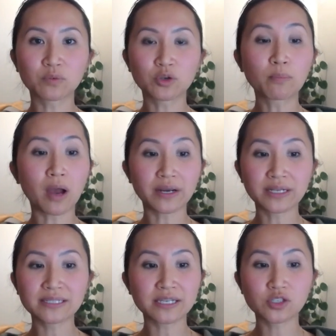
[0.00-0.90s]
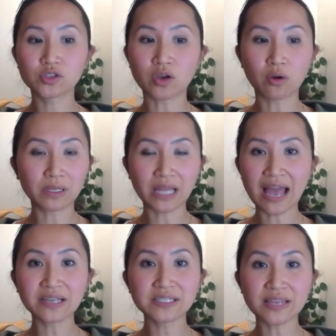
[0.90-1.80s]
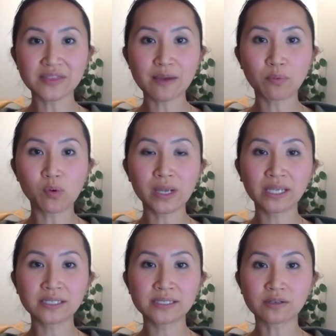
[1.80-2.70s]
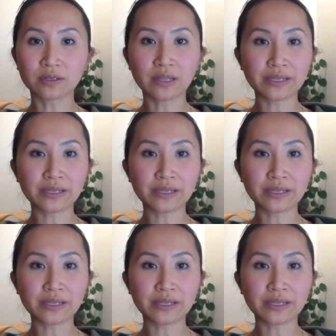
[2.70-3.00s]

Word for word: your body is like so relaxed at that point. You're